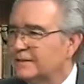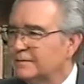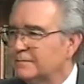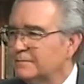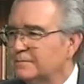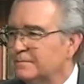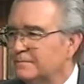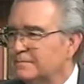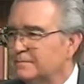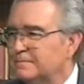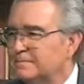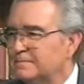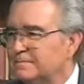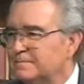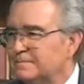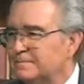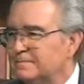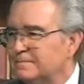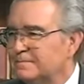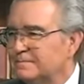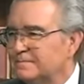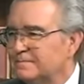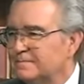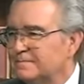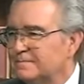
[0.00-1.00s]
No, it's
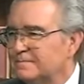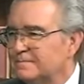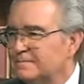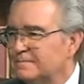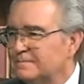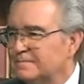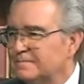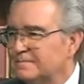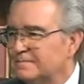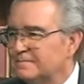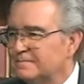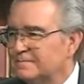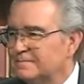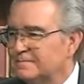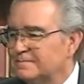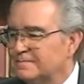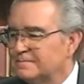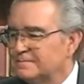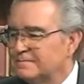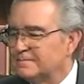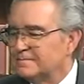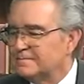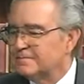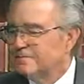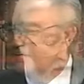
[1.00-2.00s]
not. It is not. In
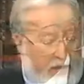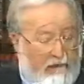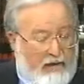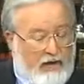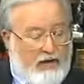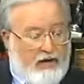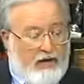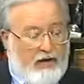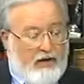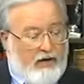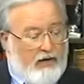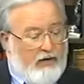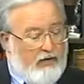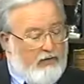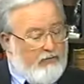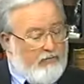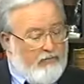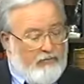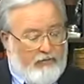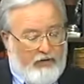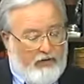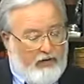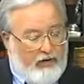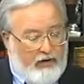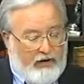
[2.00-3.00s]
fact,
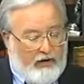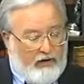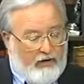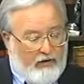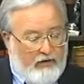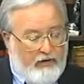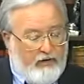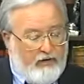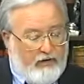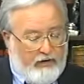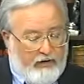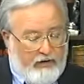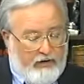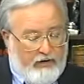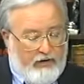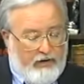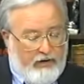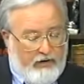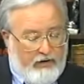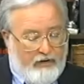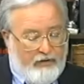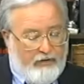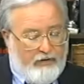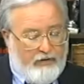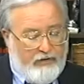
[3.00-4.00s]
very clearly,
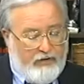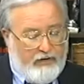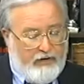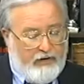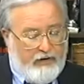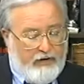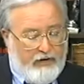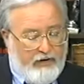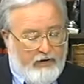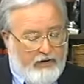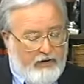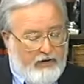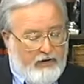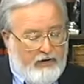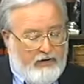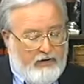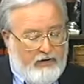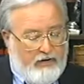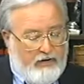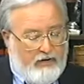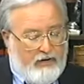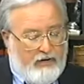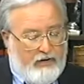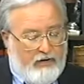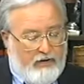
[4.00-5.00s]

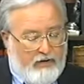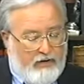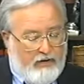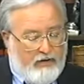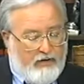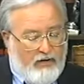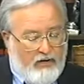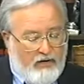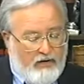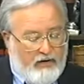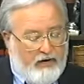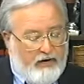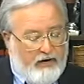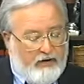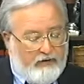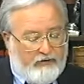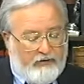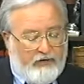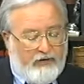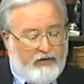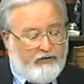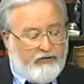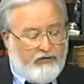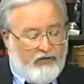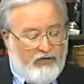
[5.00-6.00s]
it
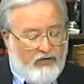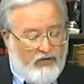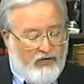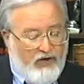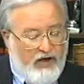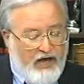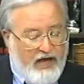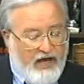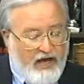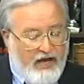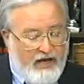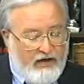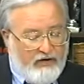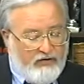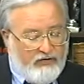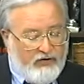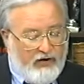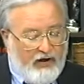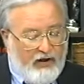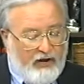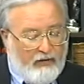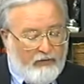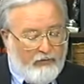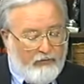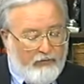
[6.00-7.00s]
says, "They
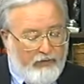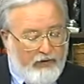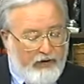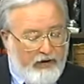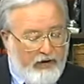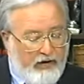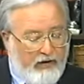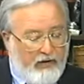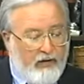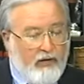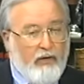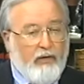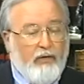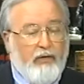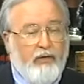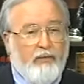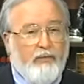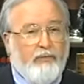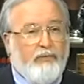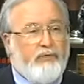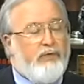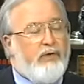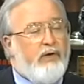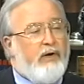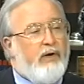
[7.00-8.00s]
shall mingle
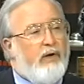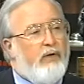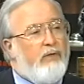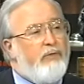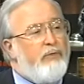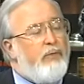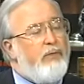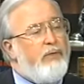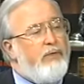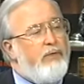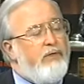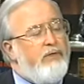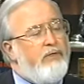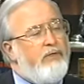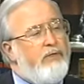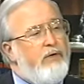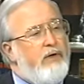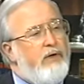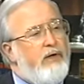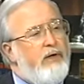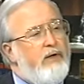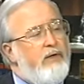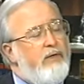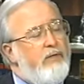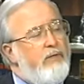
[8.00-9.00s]
themselves with the
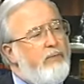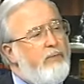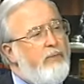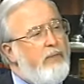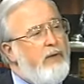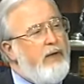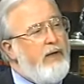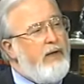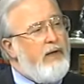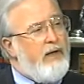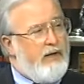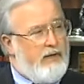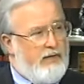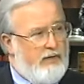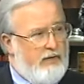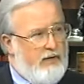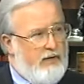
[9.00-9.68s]
seed of men."